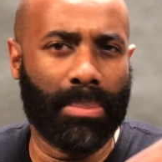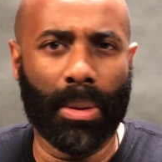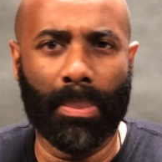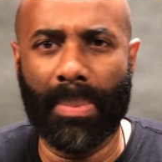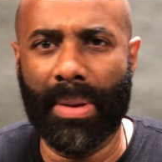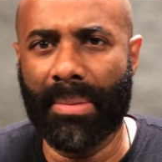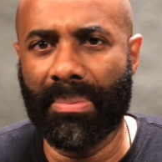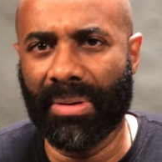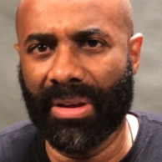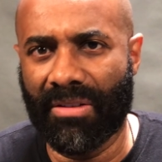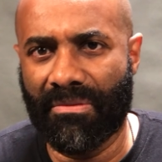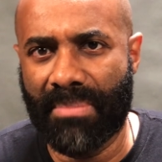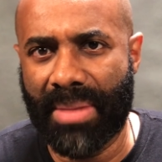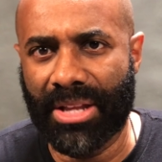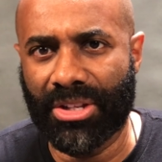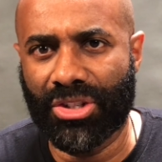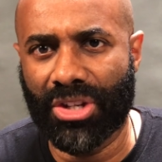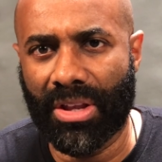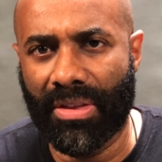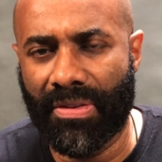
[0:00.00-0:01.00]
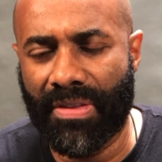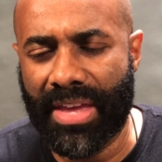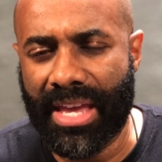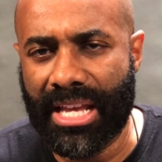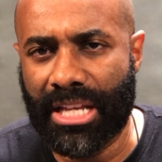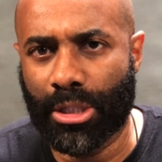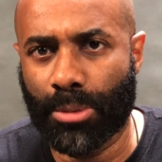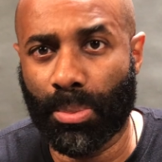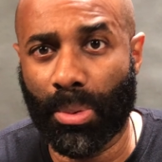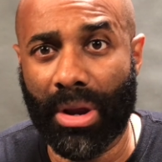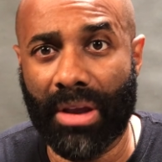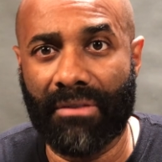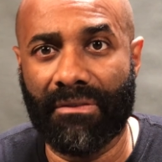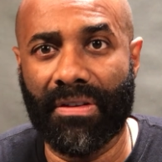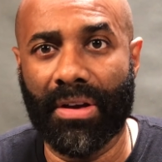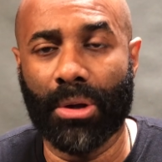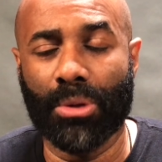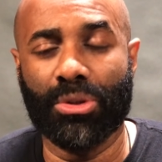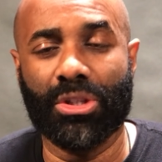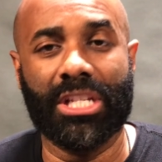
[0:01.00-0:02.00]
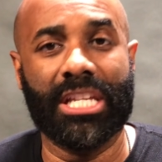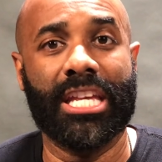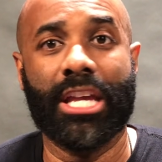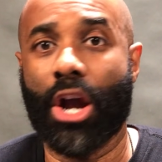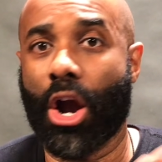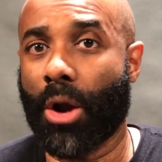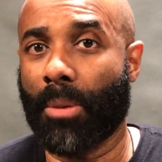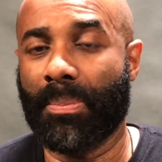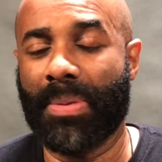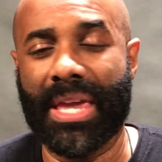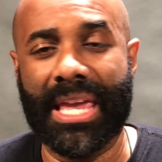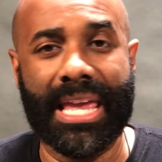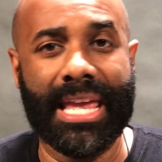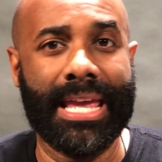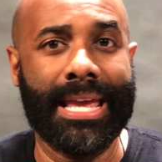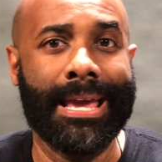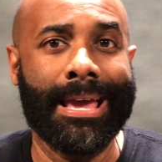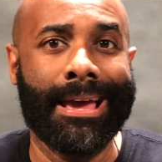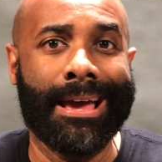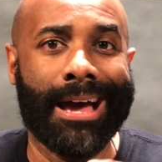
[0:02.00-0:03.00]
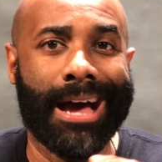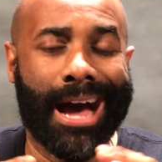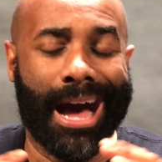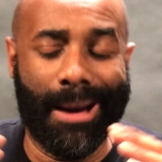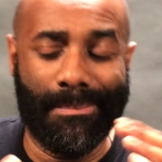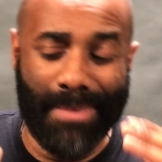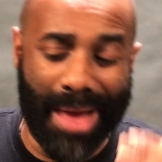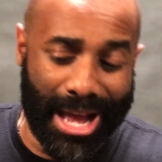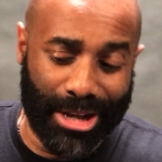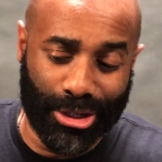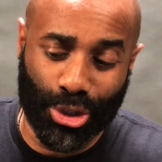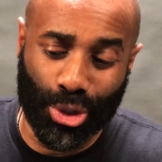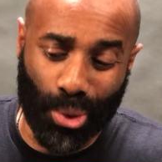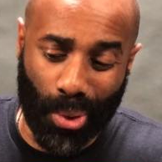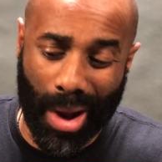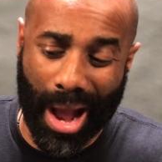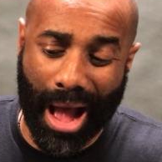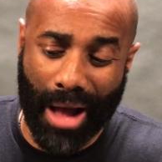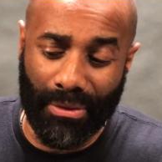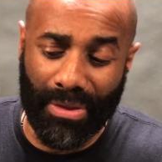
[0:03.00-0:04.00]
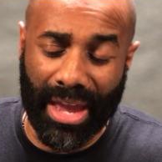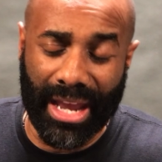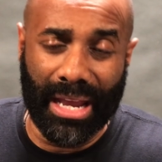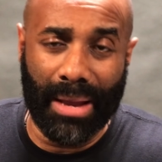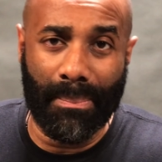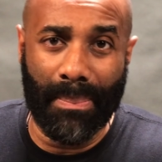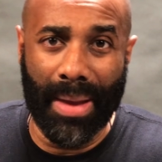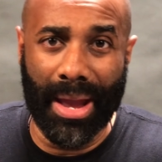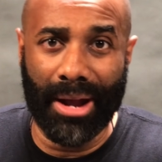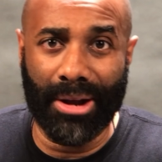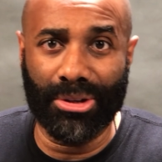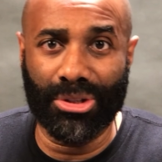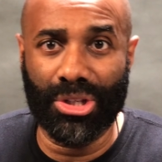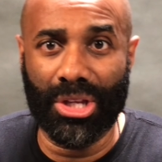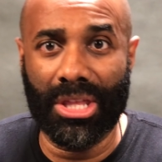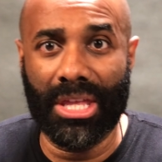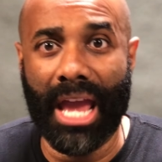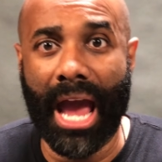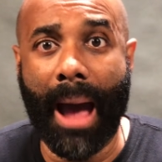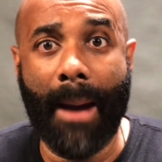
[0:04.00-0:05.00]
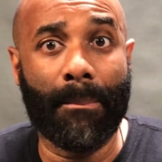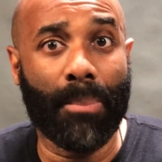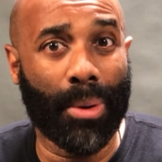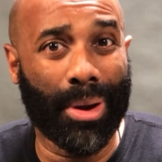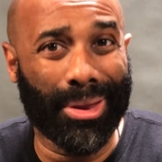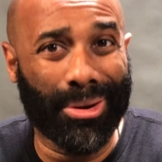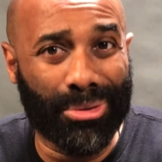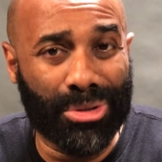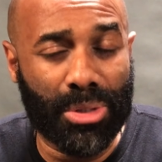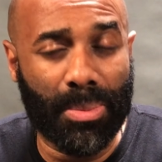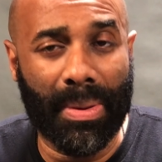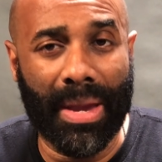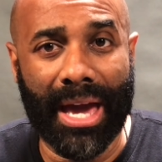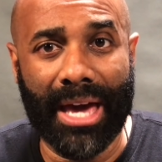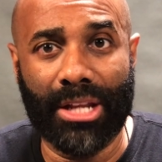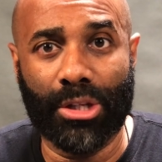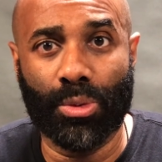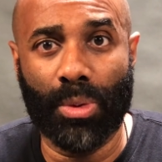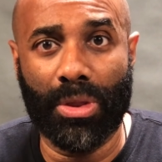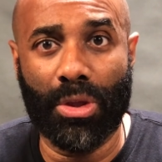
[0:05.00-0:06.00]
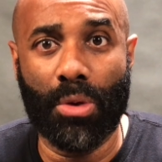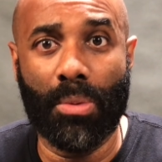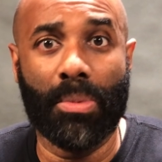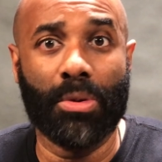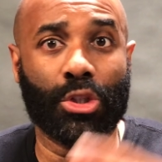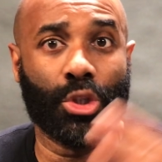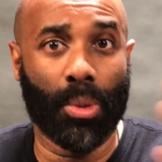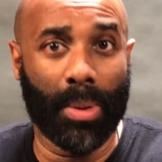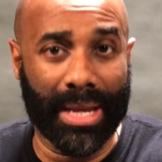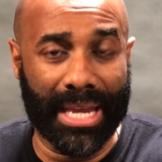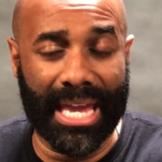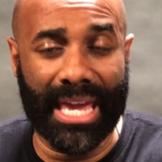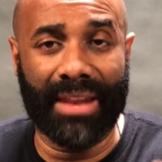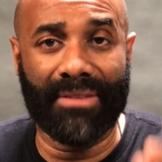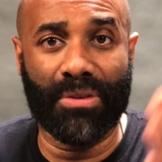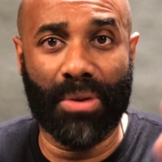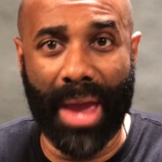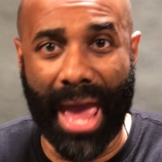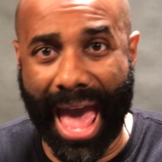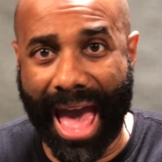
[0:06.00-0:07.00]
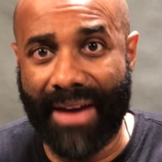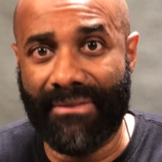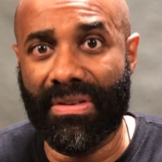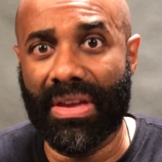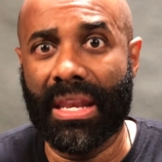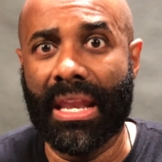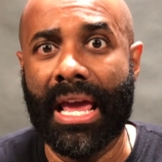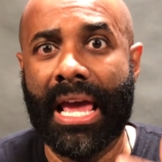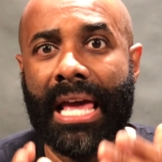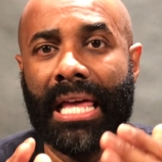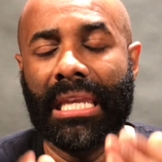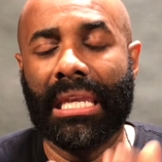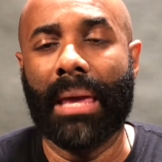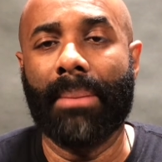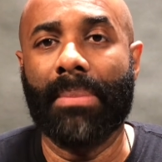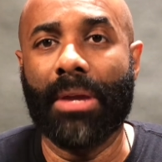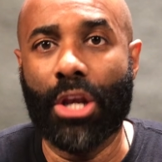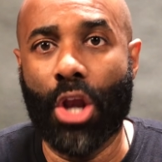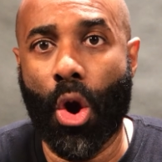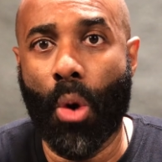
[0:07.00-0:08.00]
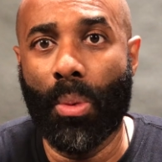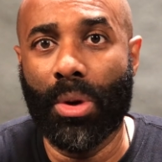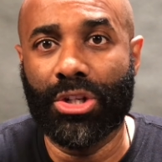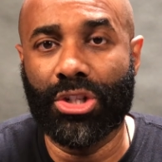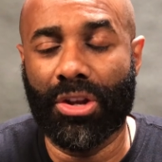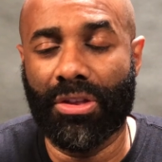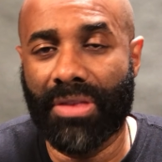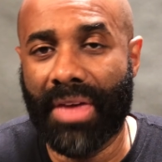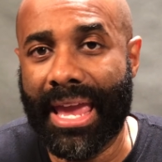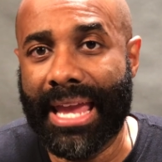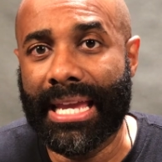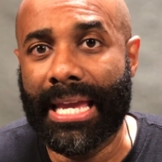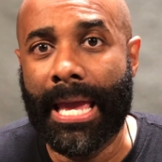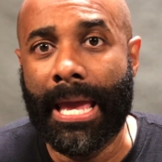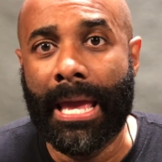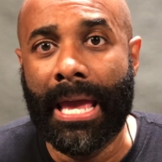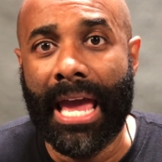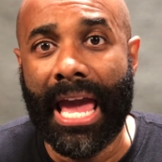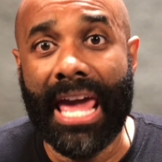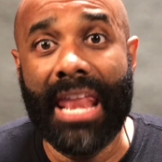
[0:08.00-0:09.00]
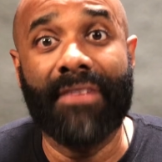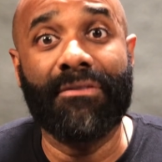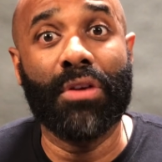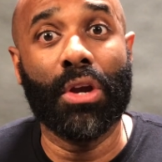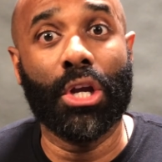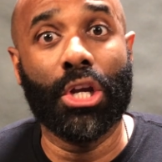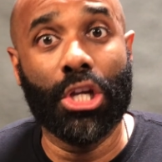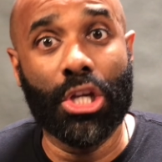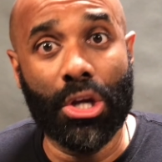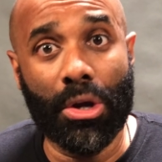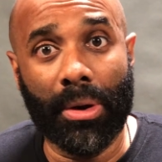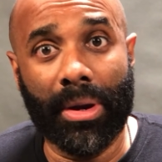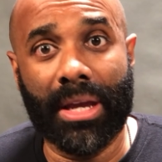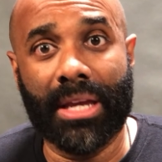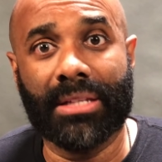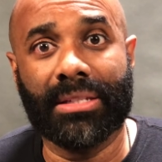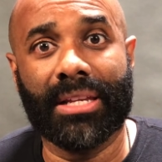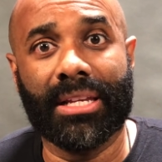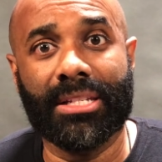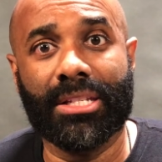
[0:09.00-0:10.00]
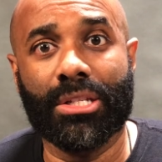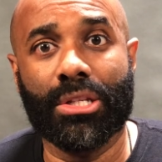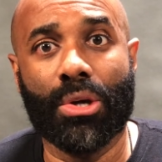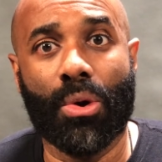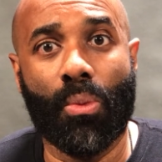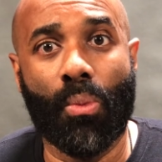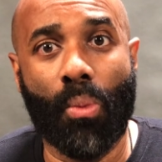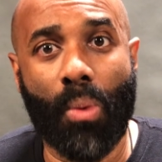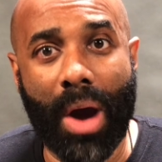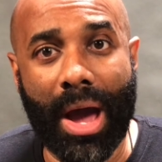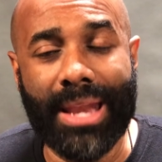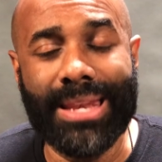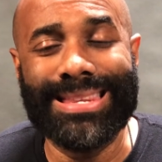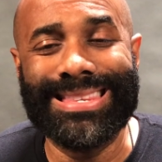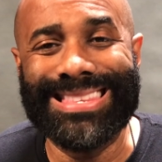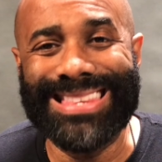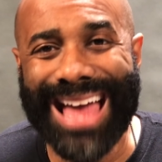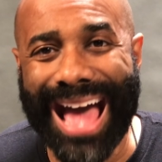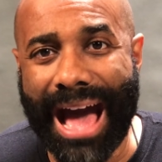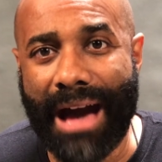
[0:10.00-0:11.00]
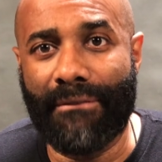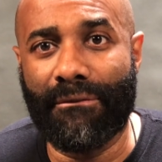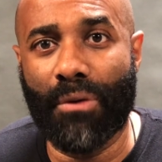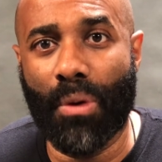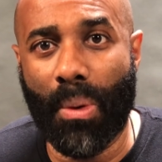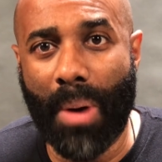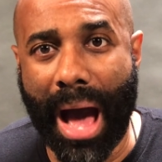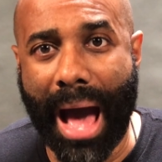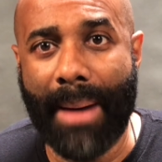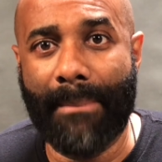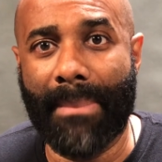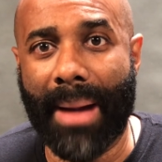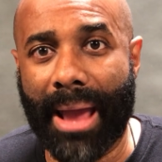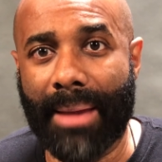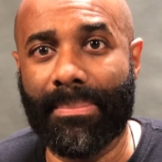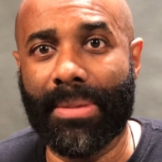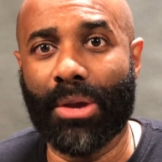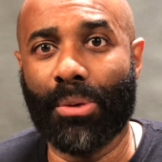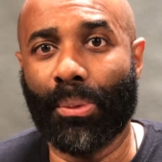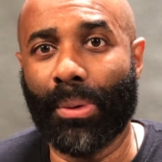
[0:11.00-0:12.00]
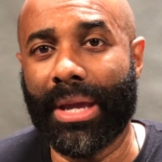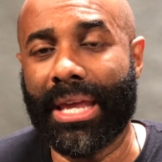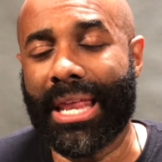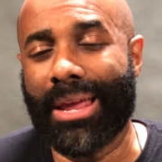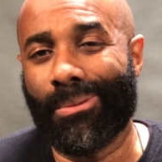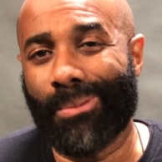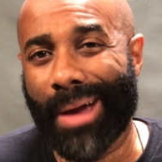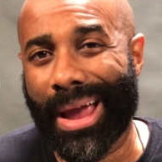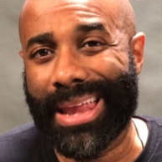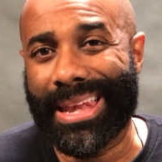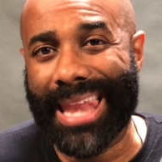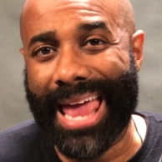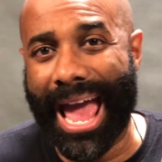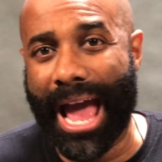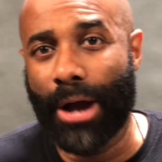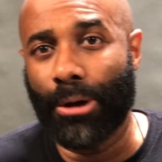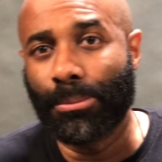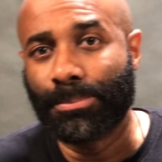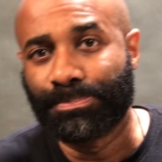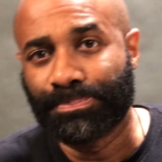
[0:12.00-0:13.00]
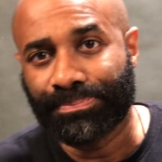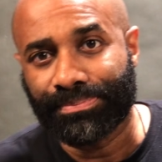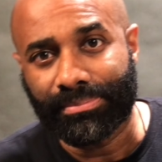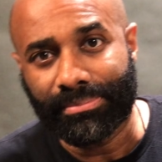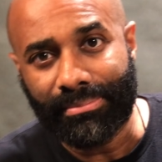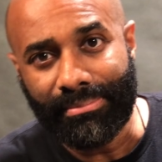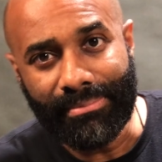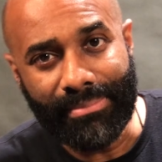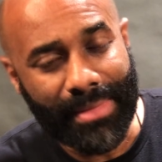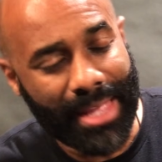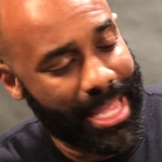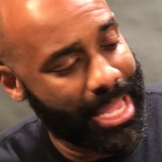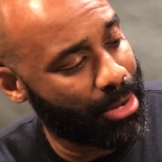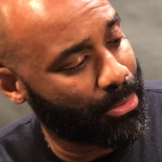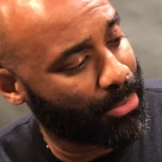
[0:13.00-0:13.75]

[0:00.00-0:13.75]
of people have mentioned the Springfield TRP. I'm not sure how that compares to the operator, to be honest with you. So again, if you have it, let me know what you think. And if you're curious as to what novel I might be reading right now, here